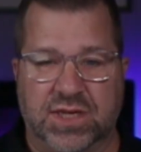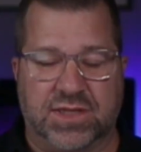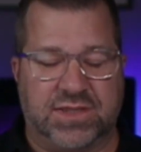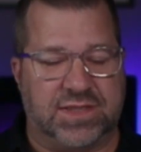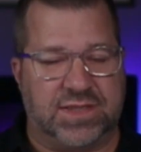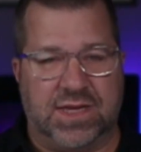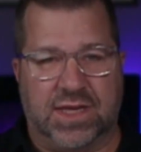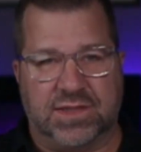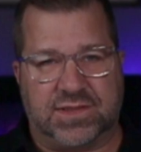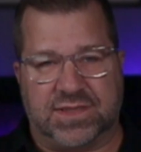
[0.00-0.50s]

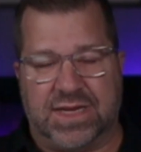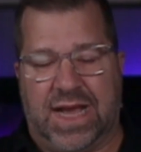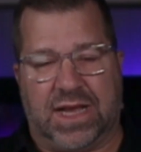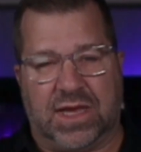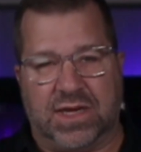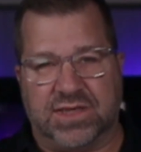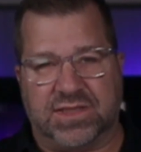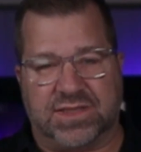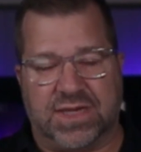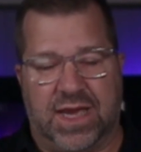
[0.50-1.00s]
it's not
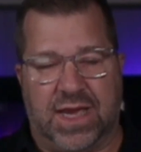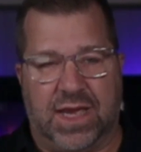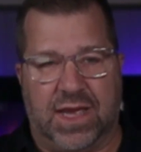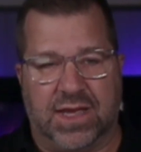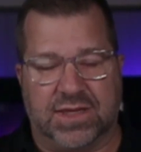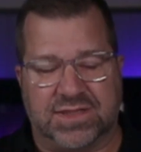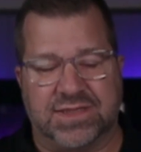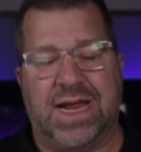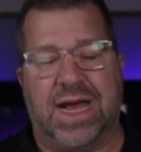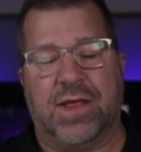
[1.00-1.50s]
going to say,
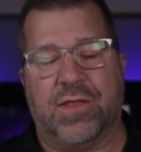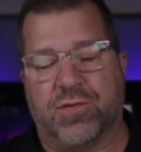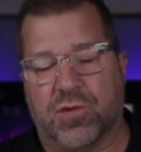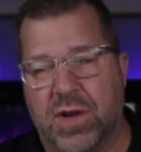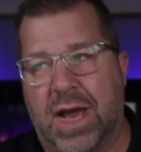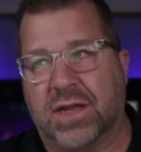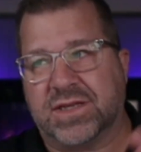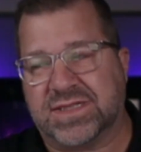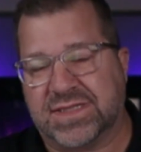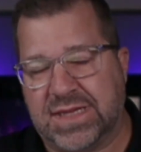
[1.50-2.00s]
they're
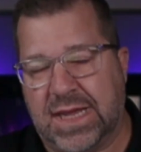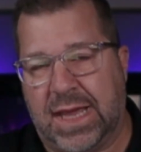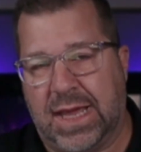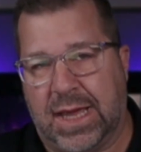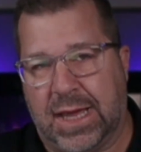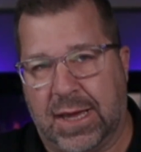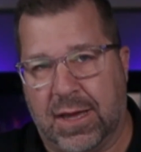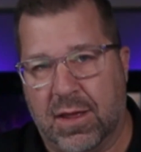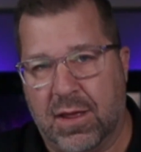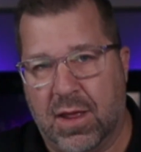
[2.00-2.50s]
not
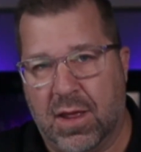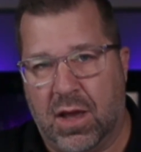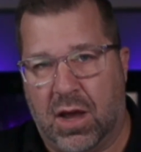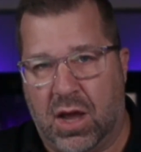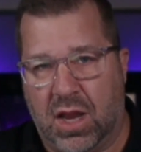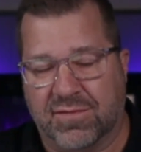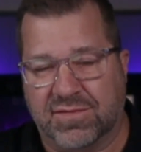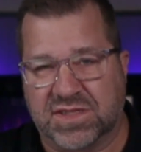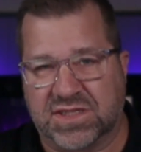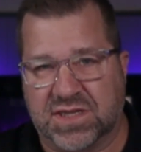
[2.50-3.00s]
saying
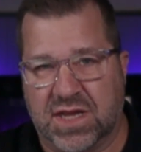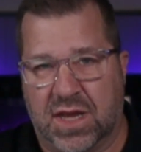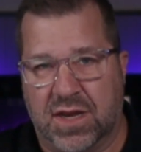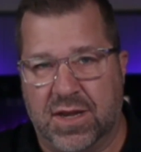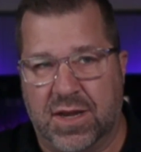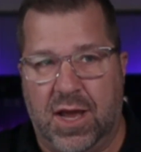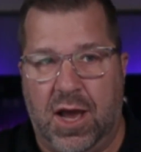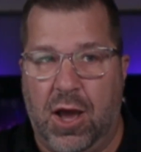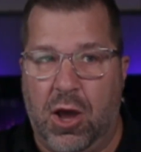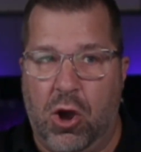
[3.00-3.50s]
all of a
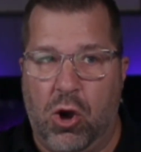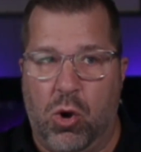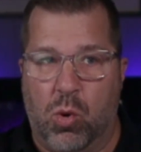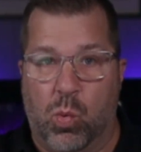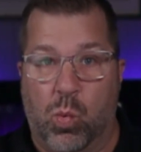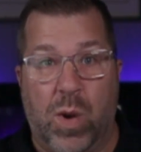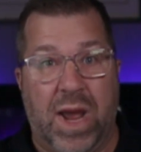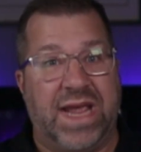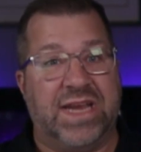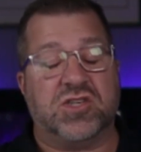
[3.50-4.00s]
sudden, oh,
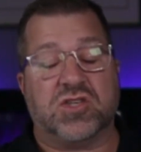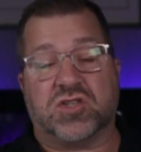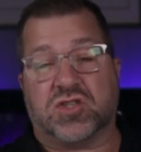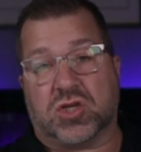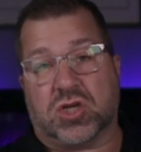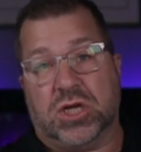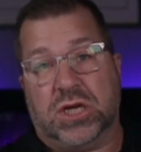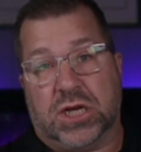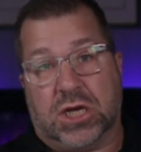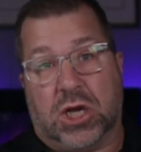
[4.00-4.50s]
wages are
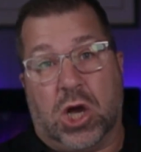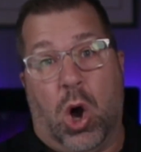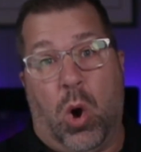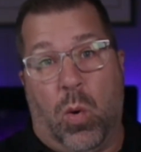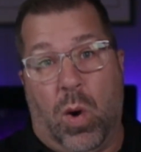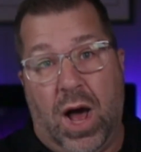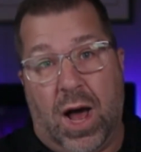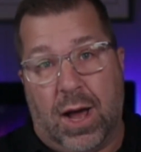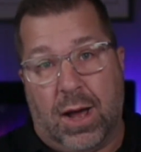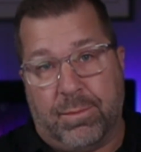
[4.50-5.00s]
going to go
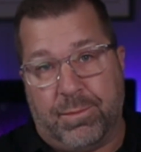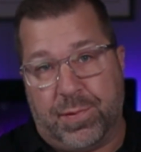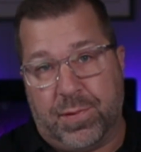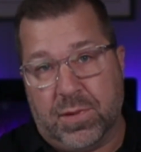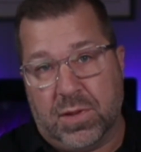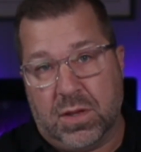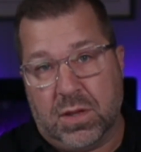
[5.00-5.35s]
up